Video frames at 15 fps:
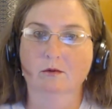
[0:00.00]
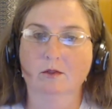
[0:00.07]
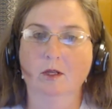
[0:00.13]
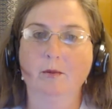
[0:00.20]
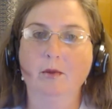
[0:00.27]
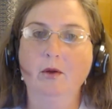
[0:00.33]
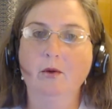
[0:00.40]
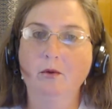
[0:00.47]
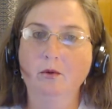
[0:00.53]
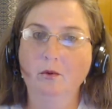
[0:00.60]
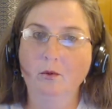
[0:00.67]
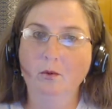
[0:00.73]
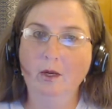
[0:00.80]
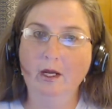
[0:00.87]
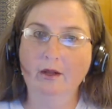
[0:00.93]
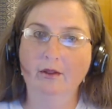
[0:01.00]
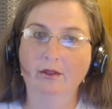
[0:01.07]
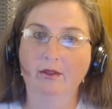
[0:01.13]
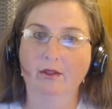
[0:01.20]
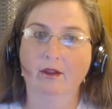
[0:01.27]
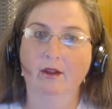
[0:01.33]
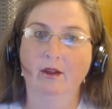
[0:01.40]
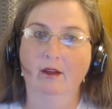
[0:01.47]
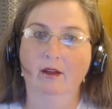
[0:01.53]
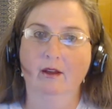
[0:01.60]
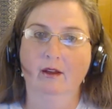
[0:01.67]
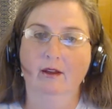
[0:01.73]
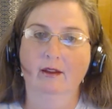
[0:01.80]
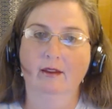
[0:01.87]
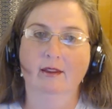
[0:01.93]
commune with
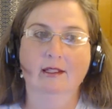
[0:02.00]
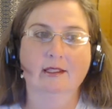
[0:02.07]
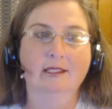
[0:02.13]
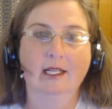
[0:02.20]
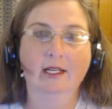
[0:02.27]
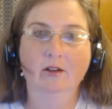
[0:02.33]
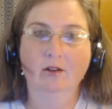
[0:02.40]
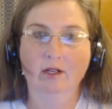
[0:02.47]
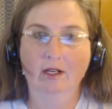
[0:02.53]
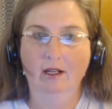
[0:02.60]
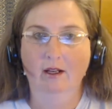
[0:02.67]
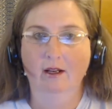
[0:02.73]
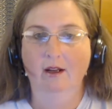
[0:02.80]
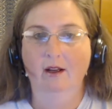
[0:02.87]
the sacred.